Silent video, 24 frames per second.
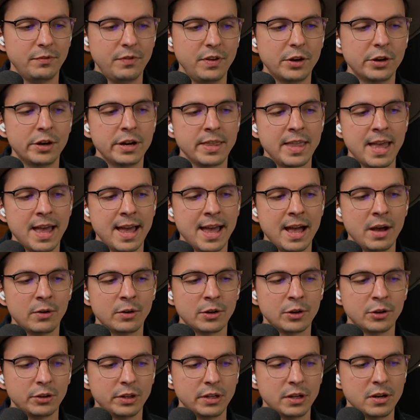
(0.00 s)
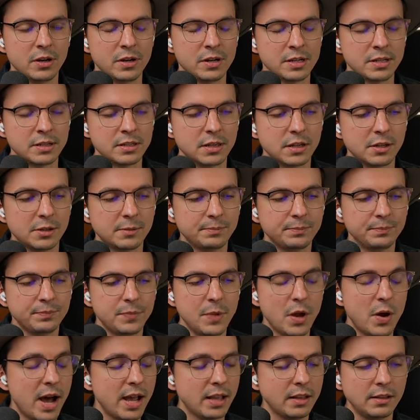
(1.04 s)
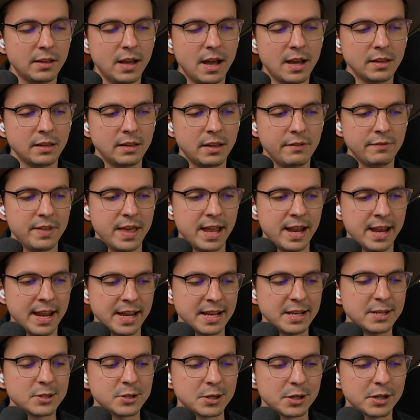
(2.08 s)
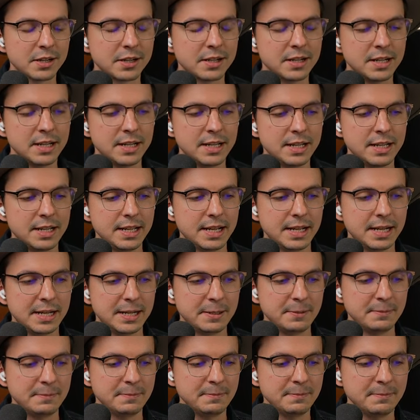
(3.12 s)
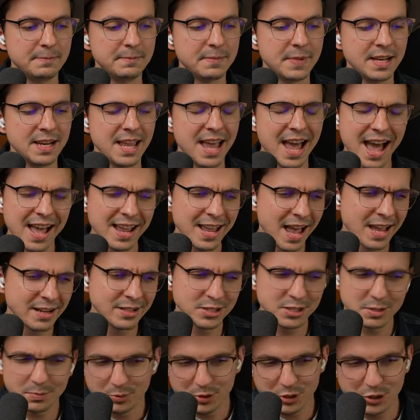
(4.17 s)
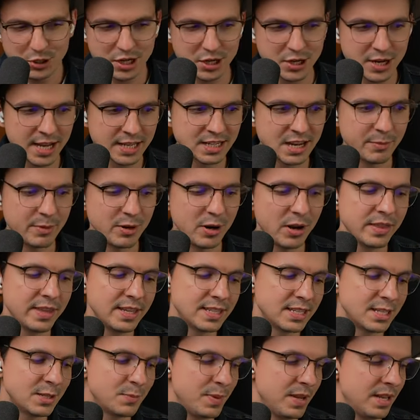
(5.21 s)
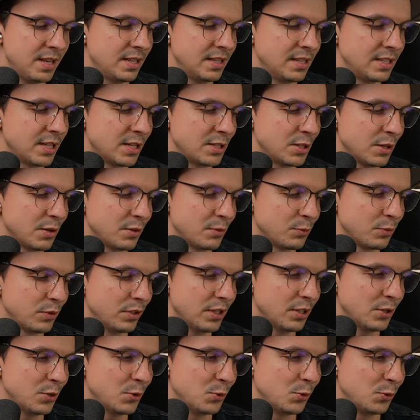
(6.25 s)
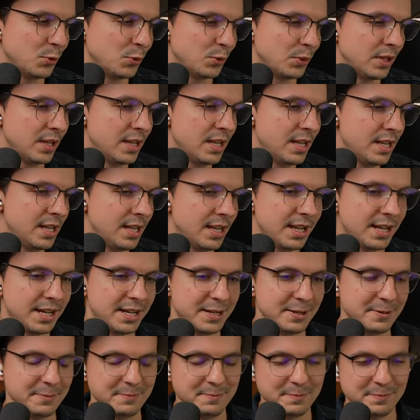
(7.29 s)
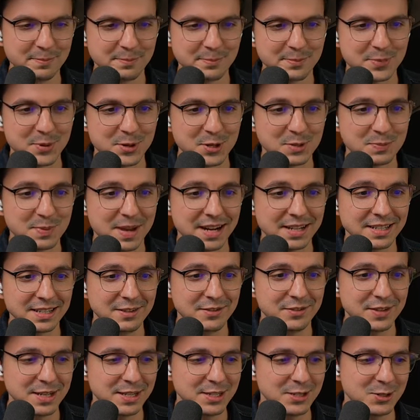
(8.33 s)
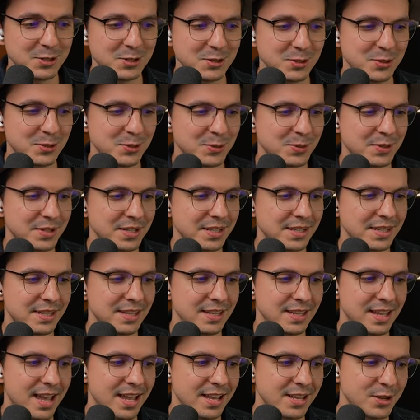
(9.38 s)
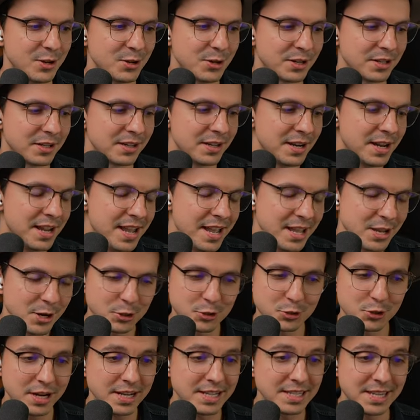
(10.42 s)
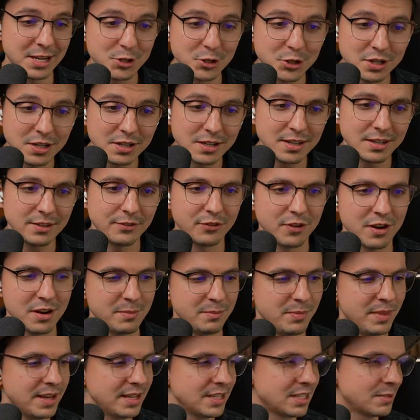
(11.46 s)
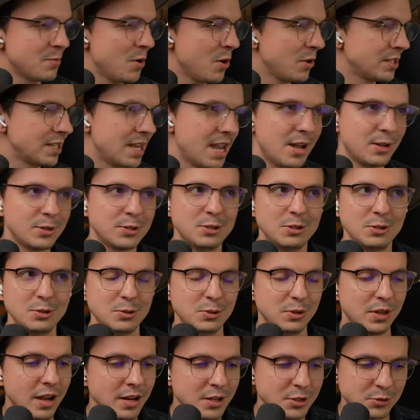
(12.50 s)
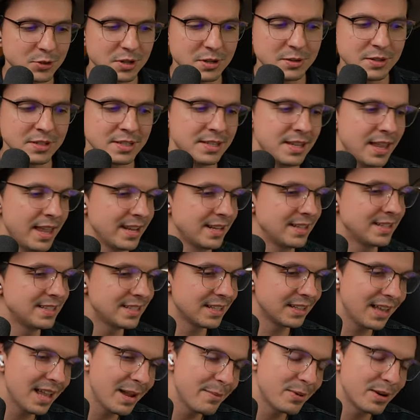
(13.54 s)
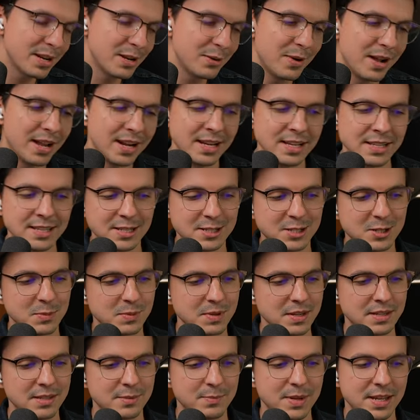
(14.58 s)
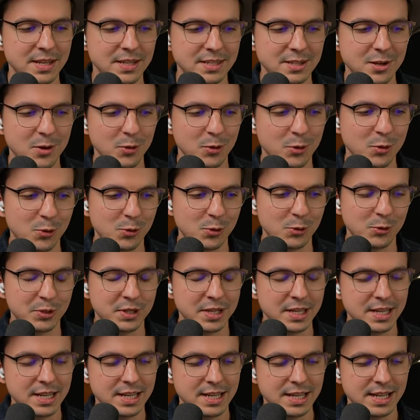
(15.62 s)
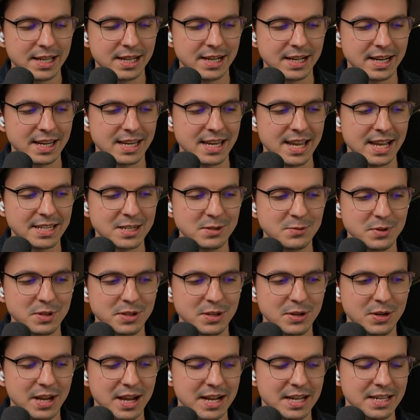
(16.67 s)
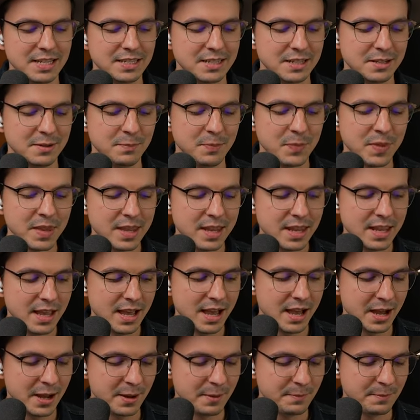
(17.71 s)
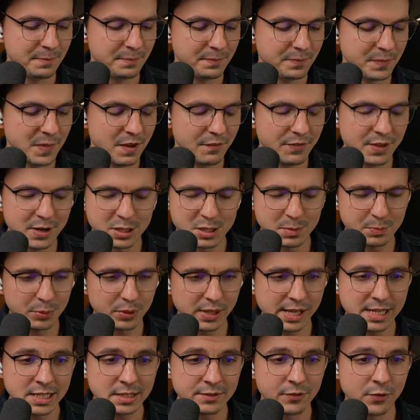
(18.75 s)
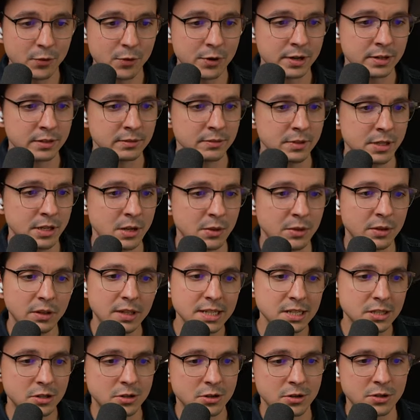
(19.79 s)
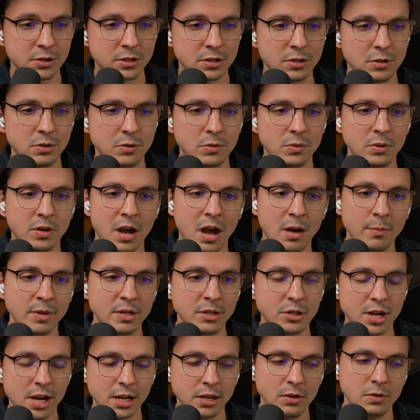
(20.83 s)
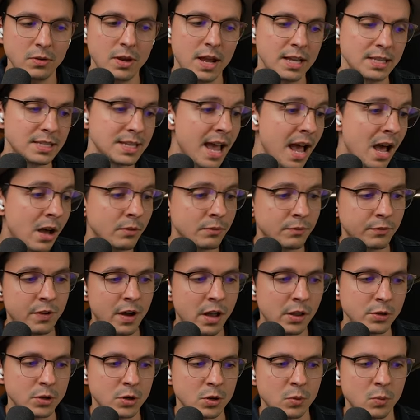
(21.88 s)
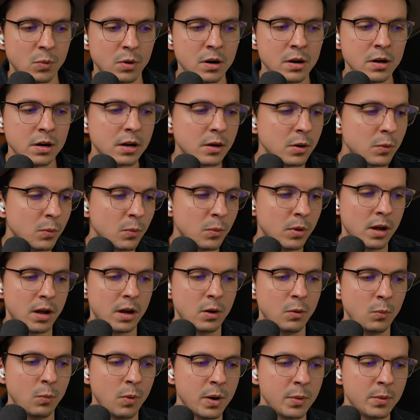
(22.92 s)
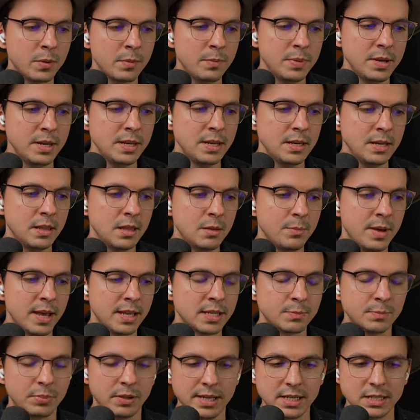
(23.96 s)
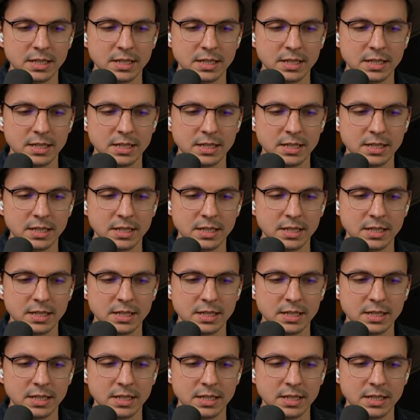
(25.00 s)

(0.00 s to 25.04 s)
figuring that out early on. So no, I love that answer. And yeah, I just appreciate you guys coming on. This has been such a really cool perspective into, yeah, your transition from like small town to luxury and like celebrity weddings. It's been so cool connecting with you guys. And if there's a place for, you know, the listeners to come and check you guys out and follow your work, where would be the best